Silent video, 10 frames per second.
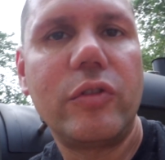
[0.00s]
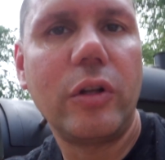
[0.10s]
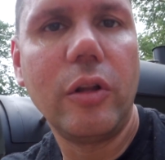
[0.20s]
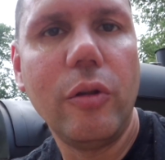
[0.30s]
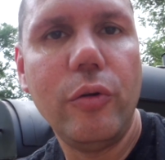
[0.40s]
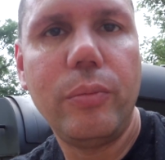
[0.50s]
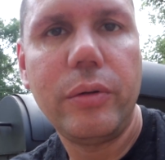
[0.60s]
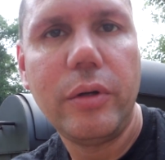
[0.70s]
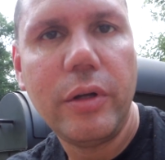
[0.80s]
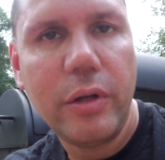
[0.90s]
was on the loop.
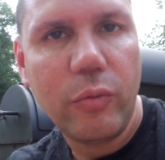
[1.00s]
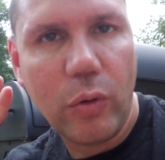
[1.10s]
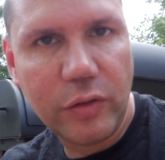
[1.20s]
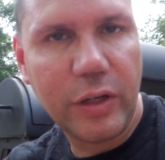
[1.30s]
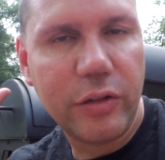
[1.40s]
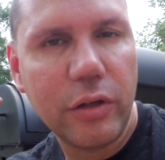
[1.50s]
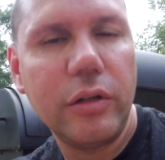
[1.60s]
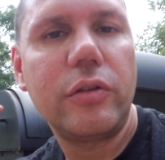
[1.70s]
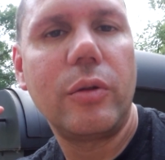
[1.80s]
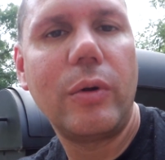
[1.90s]
Once I turned
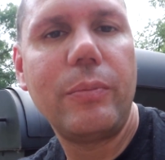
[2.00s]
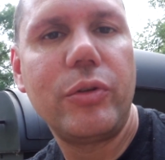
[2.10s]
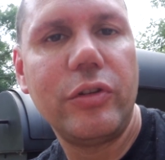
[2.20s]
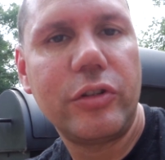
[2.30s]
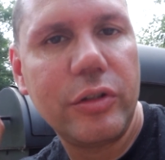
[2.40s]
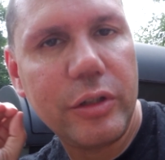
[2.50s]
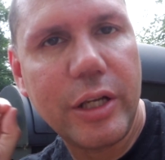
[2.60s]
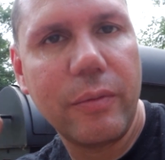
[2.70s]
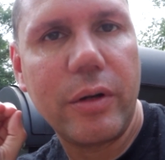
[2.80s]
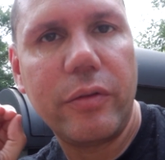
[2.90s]
it to the right position to
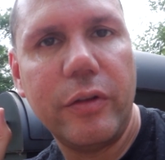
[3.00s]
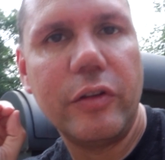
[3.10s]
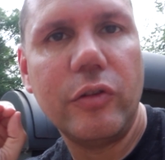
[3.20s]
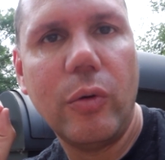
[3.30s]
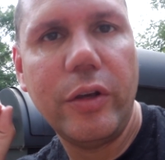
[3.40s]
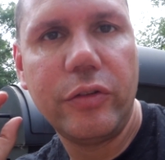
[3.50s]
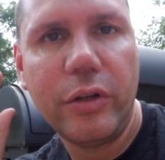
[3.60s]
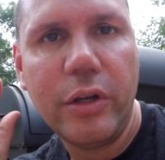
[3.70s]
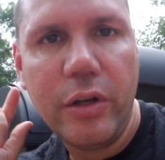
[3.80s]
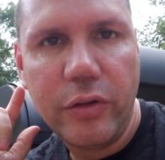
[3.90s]
get rid of this noise.
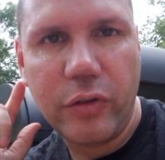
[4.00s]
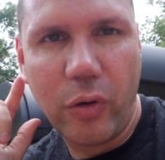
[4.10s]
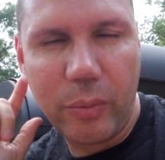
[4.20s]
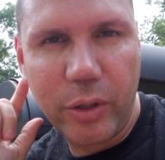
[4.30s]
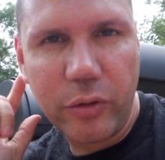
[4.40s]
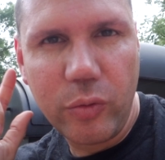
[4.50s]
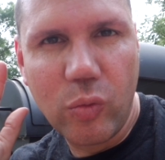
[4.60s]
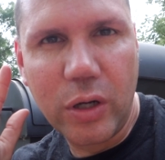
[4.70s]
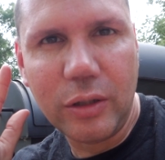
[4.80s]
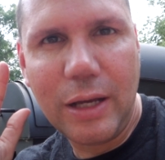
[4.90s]
So I'm going to do
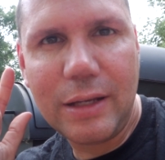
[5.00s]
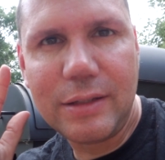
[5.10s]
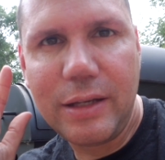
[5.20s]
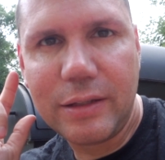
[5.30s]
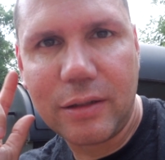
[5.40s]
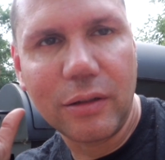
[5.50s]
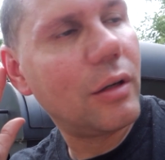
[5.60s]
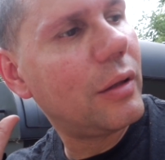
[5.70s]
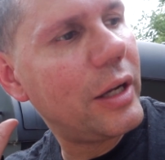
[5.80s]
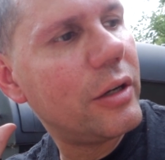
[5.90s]
one last test a
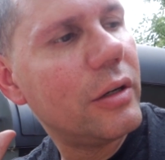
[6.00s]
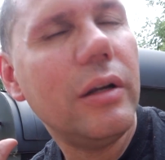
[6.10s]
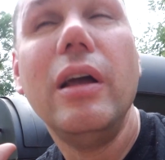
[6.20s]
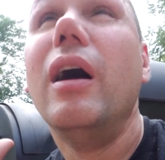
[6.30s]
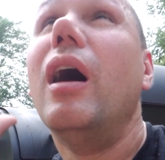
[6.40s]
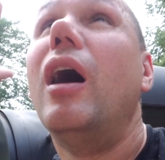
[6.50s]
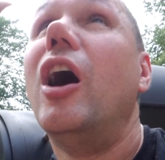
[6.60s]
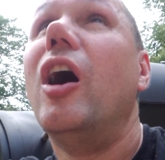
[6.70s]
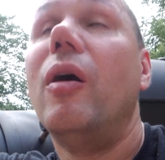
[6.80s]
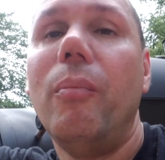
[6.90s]
little later,
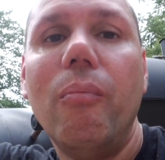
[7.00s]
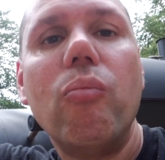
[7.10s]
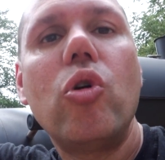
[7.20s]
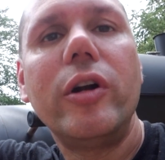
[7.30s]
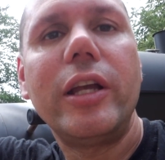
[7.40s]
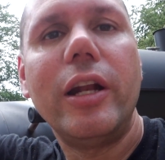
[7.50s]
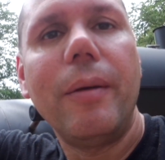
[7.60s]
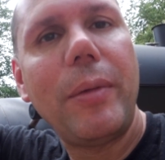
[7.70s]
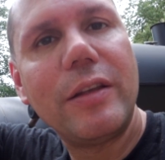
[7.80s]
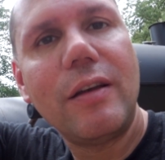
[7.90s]
putting it
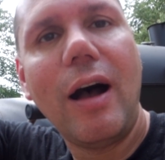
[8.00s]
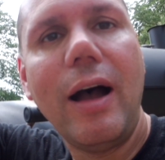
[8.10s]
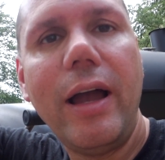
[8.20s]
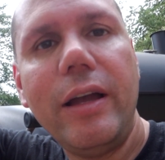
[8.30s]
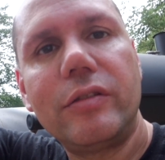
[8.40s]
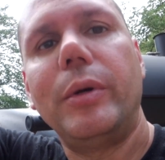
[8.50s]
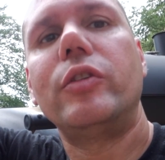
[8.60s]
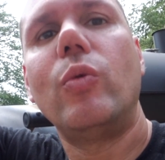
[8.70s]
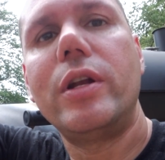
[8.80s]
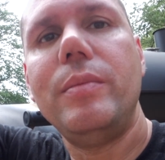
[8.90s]
up as high as my
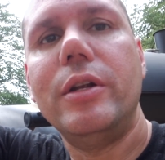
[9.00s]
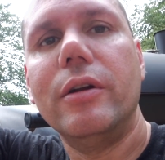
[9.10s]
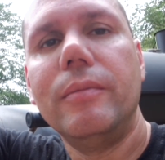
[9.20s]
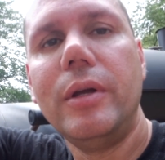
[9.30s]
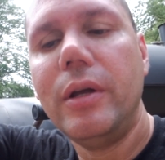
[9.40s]
20 meter